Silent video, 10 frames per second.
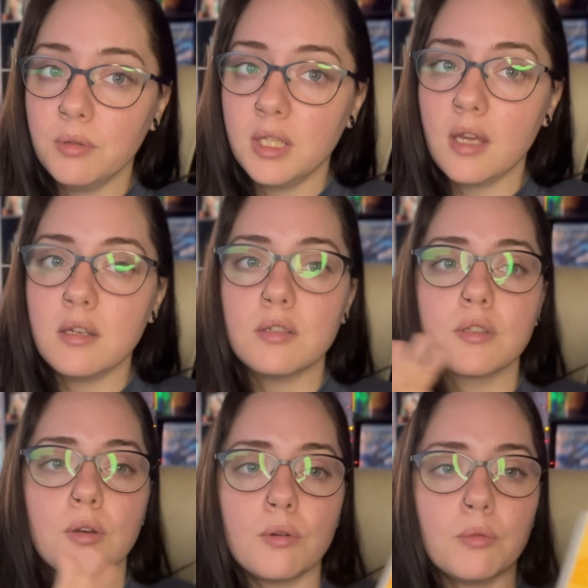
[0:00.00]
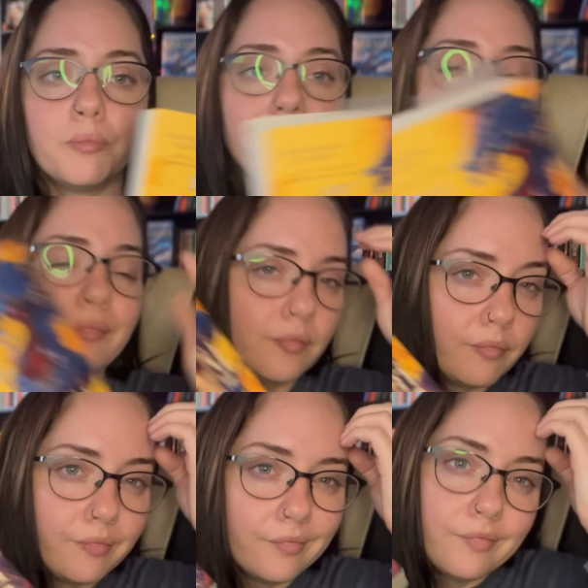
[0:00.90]
yet. So
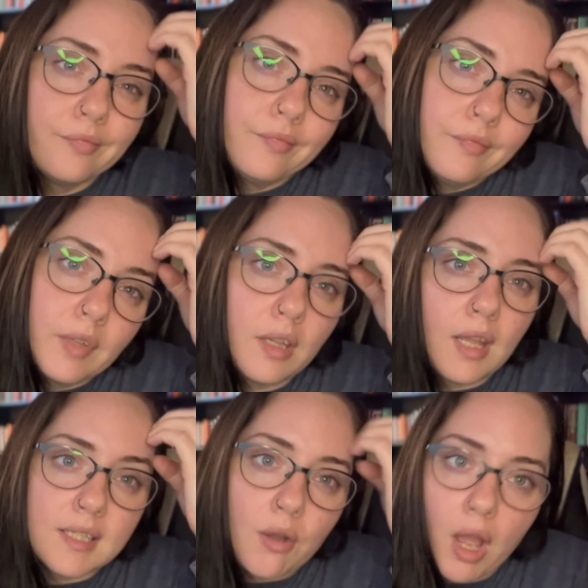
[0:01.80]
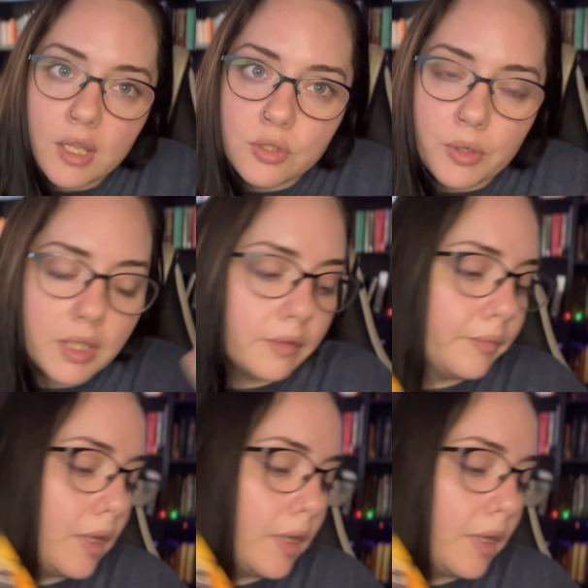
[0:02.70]
that's how I enjoyed it.